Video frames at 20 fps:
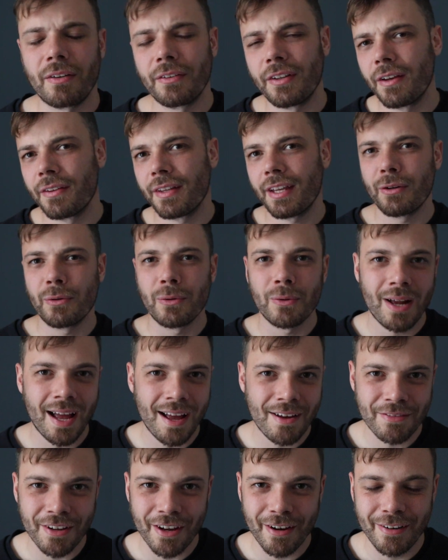oh no, they all
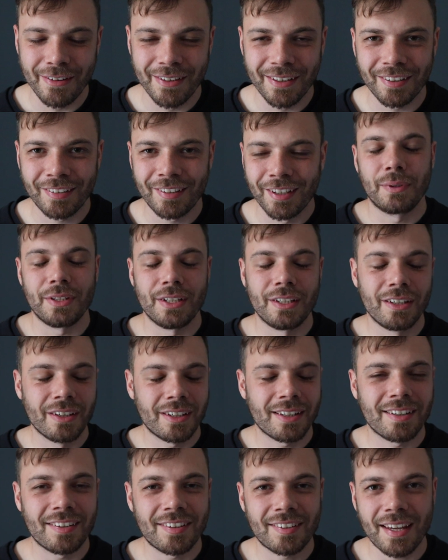have owners, but you
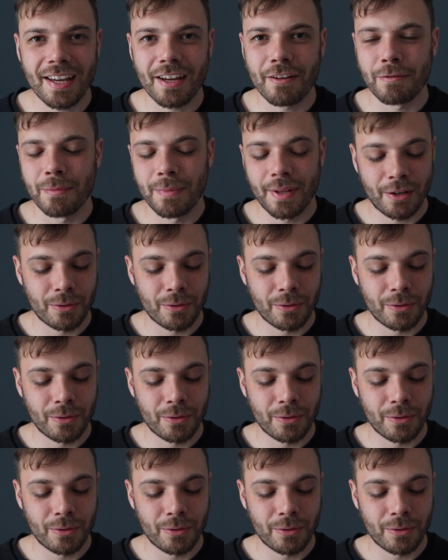look at the state of them,